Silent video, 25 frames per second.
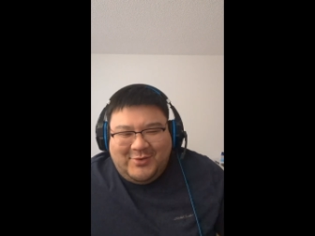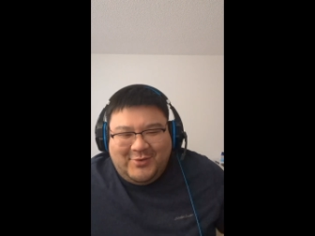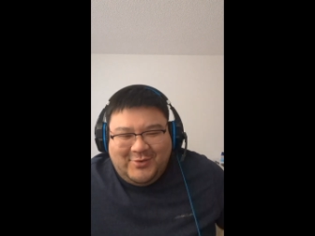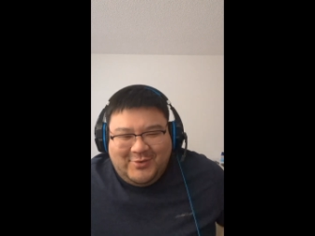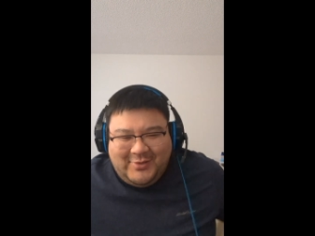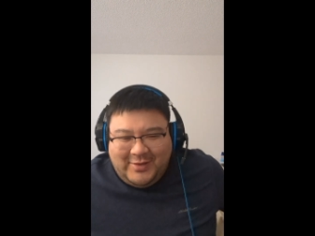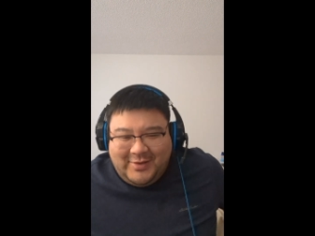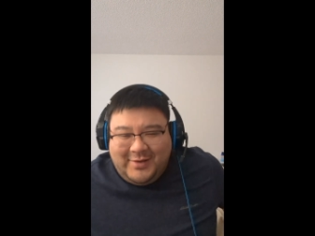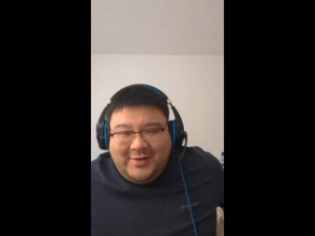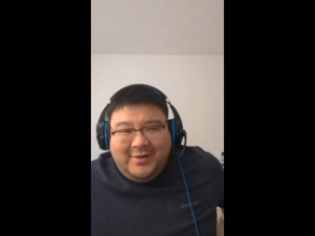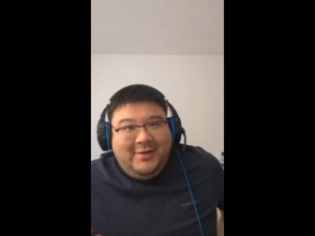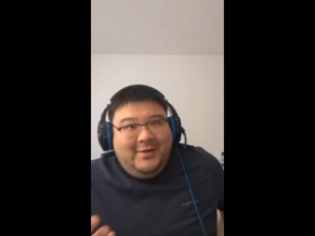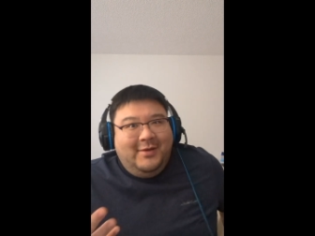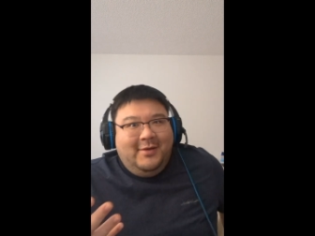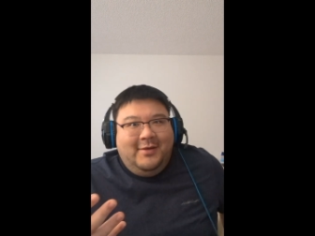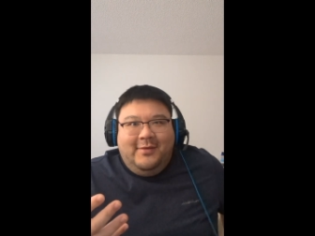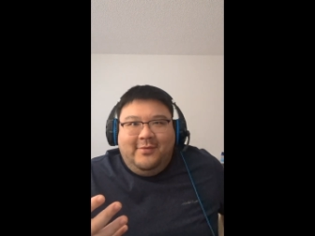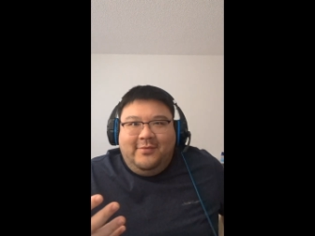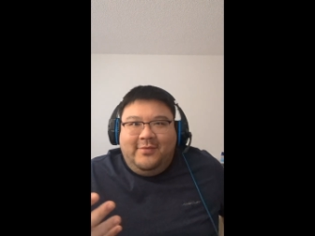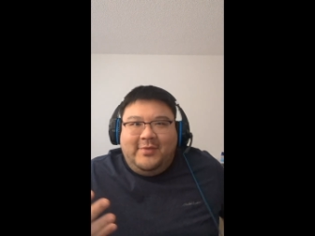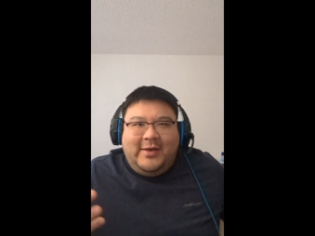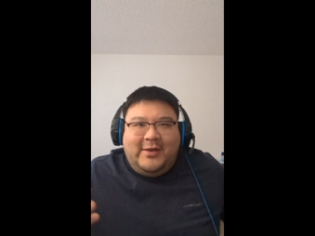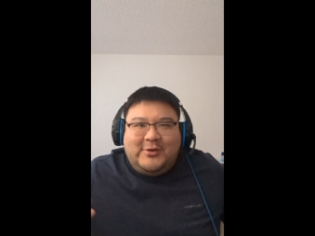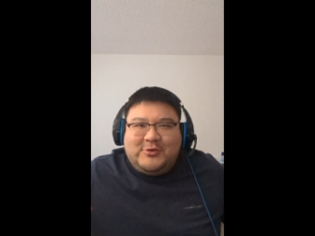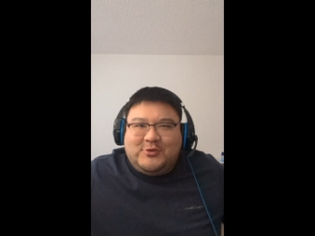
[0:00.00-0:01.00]
Like
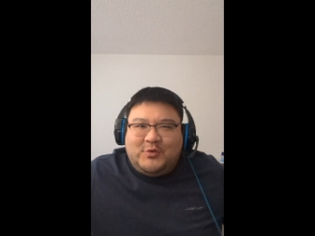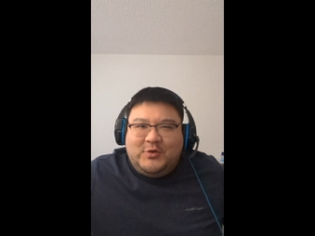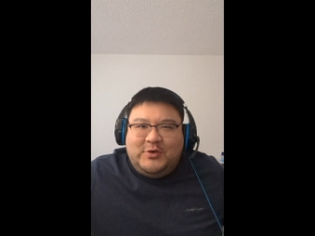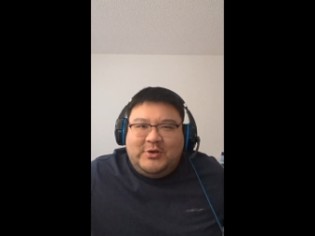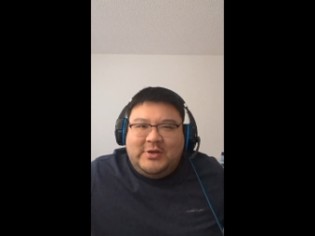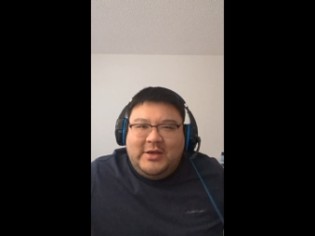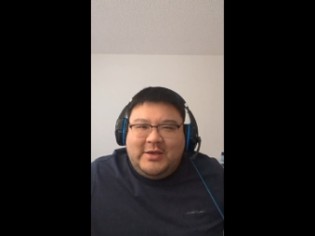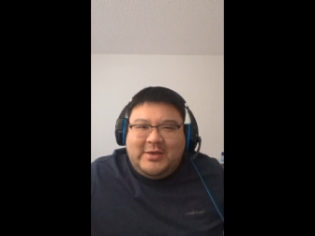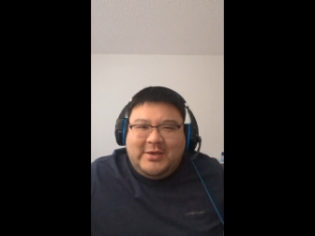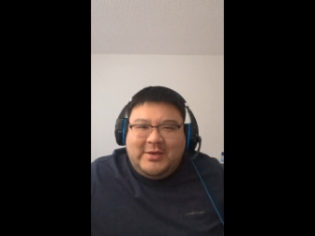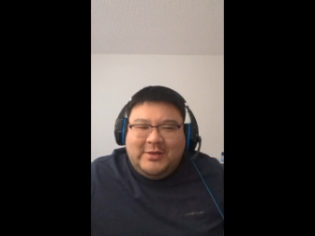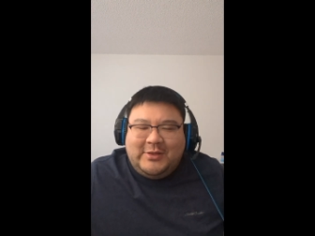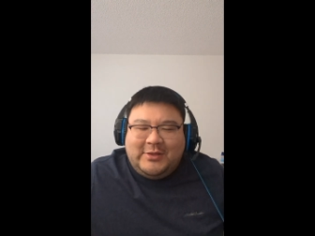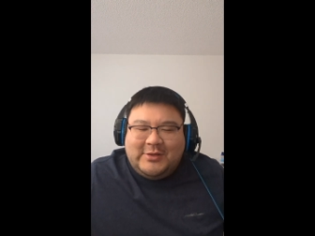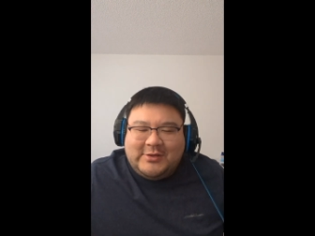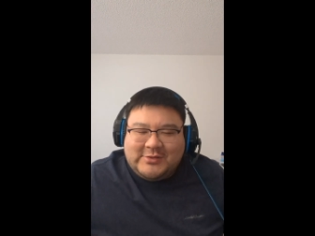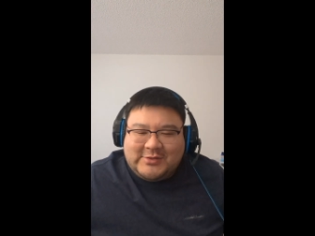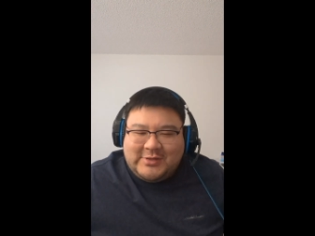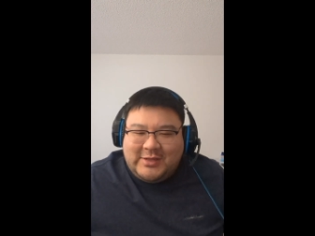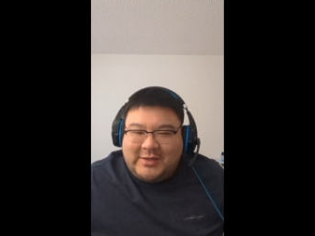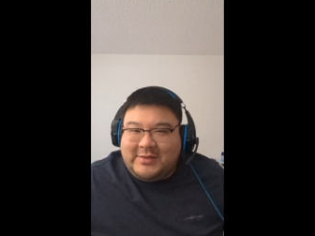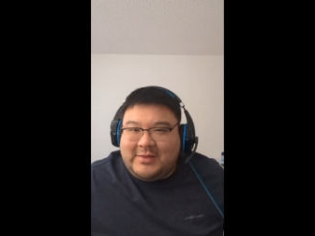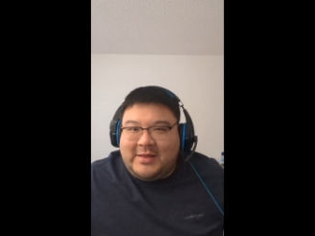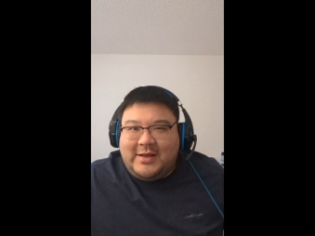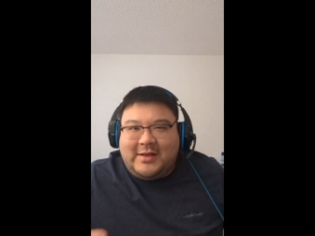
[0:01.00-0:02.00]
that's
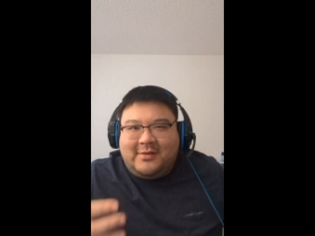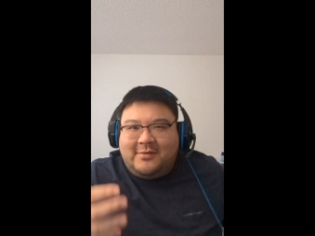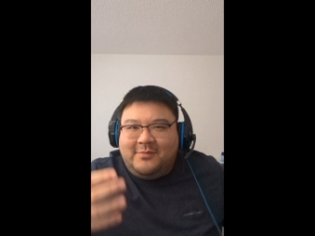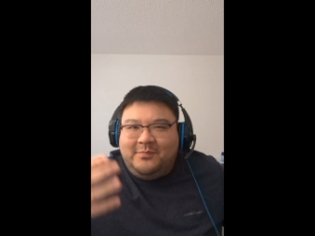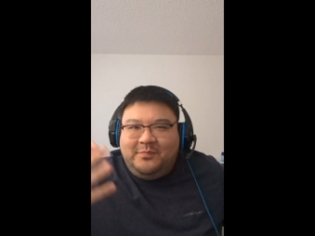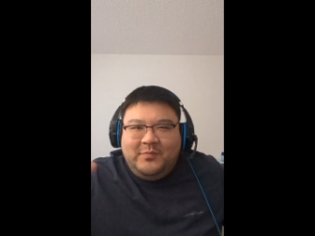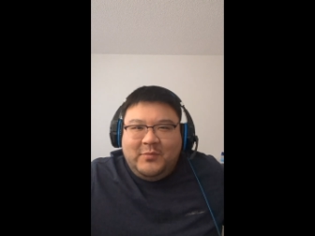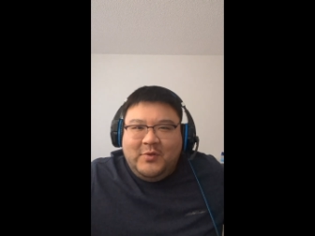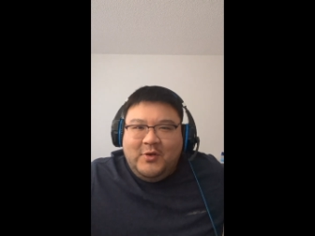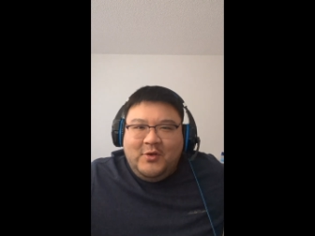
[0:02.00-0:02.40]
ridiculous. Like that.